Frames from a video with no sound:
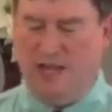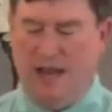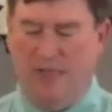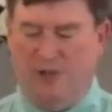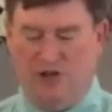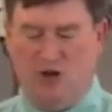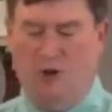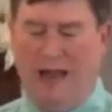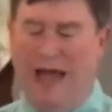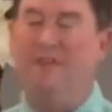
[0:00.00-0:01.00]
on the show
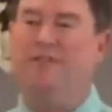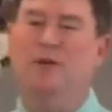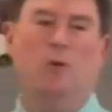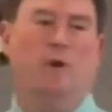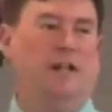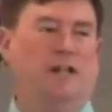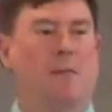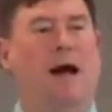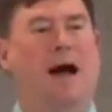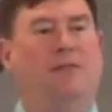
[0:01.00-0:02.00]
Laugh-In where he'd
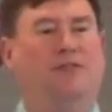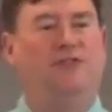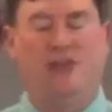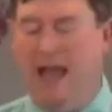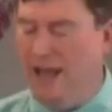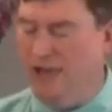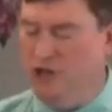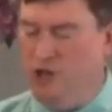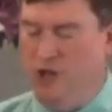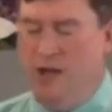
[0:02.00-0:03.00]
come on
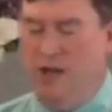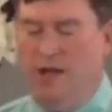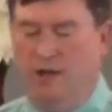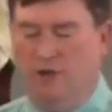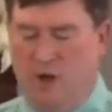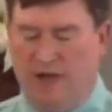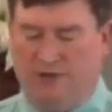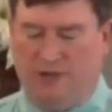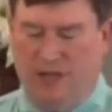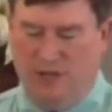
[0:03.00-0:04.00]
stage
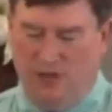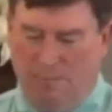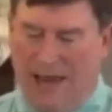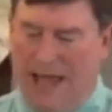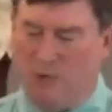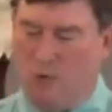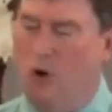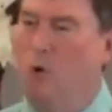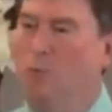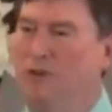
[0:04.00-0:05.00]
dressed in the black
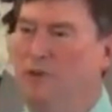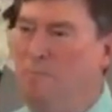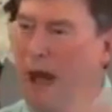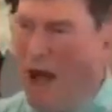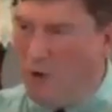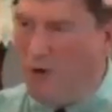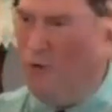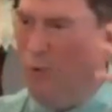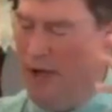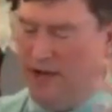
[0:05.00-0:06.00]
robes and powdered
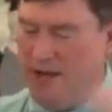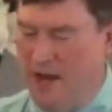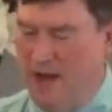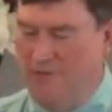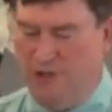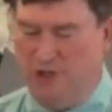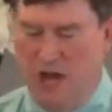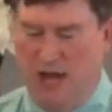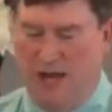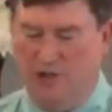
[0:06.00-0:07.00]
wig of a
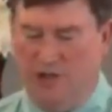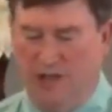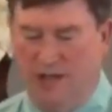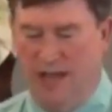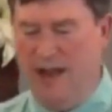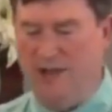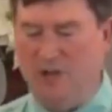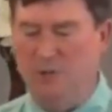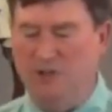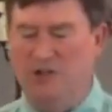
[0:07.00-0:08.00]
judge. And as he
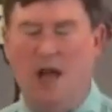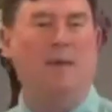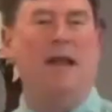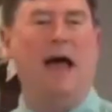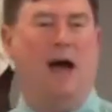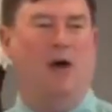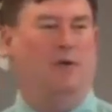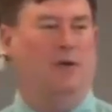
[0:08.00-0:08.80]
was coming out,